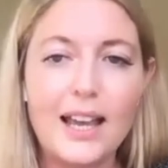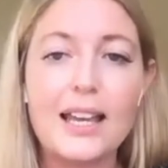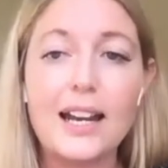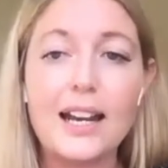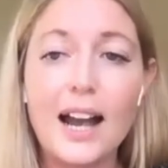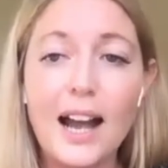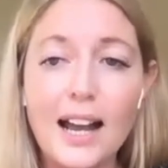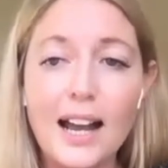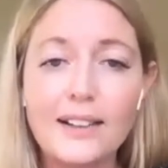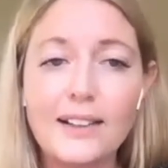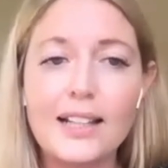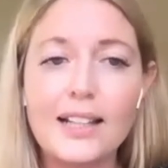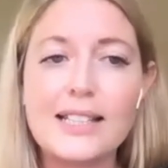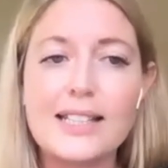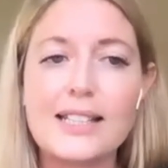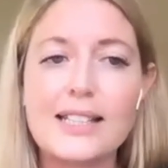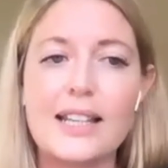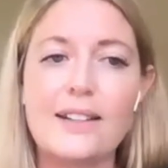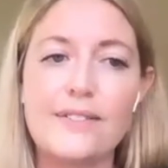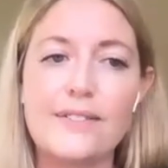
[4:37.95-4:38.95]
It
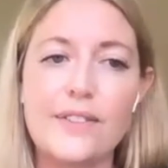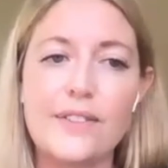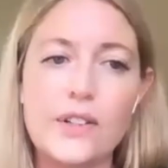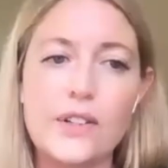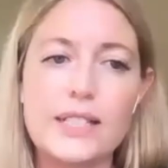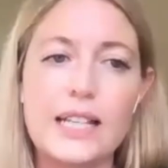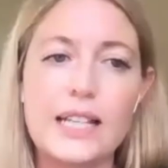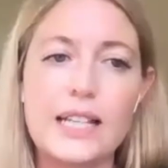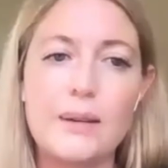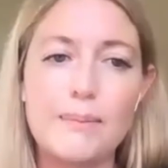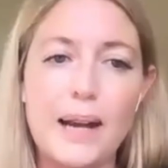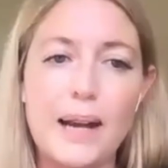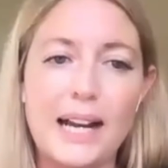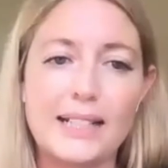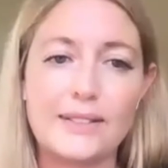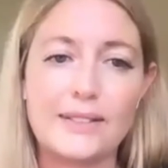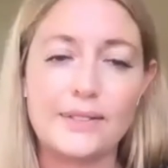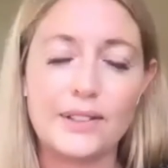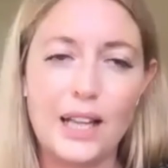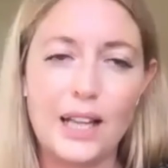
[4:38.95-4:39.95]
highlights the adverse
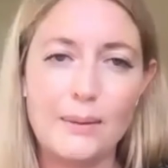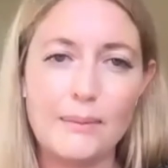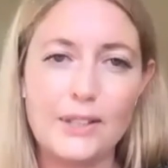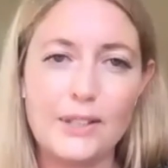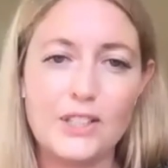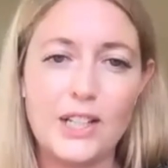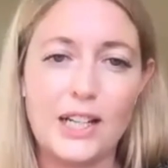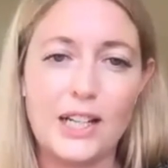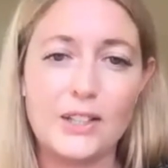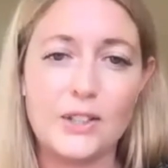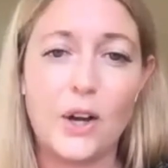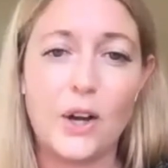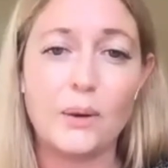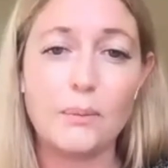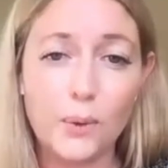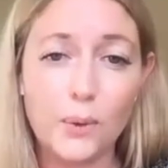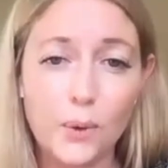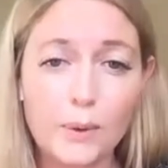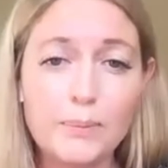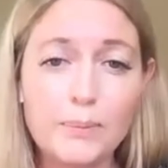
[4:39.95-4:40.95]
impacts of climate change
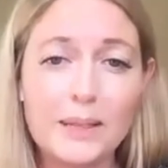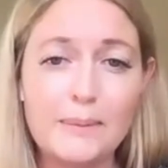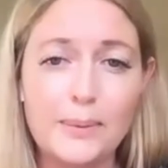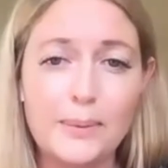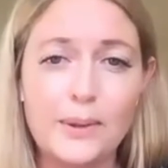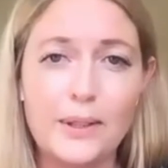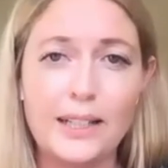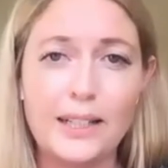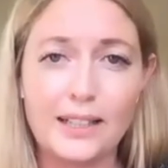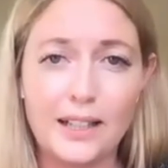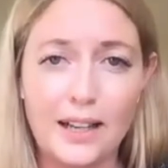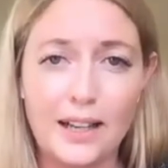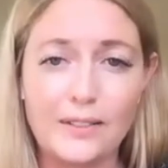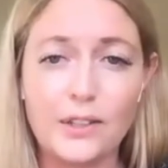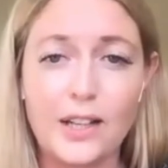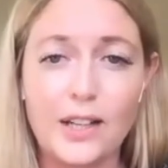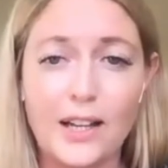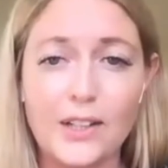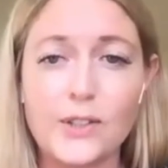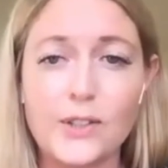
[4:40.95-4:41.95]
on poor people and
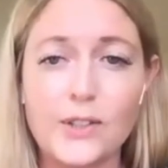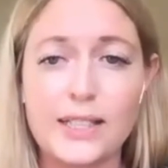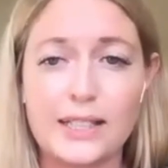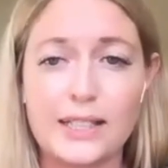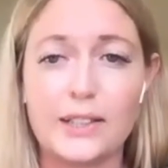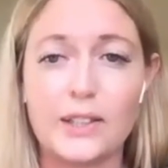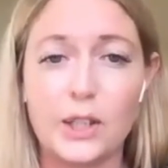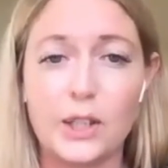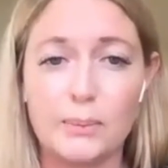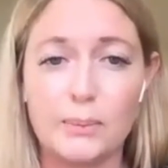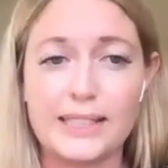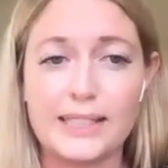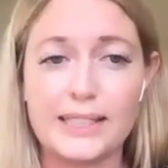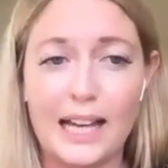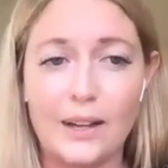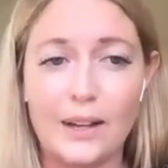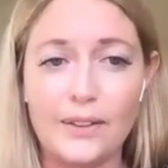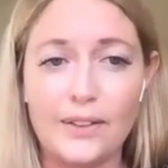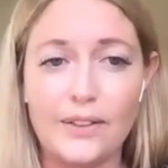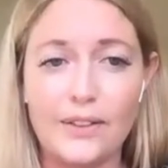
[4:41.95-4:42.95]
countries in the global
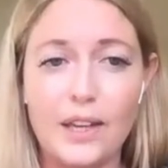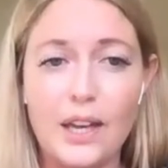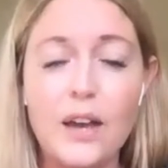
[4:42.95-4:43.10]
south.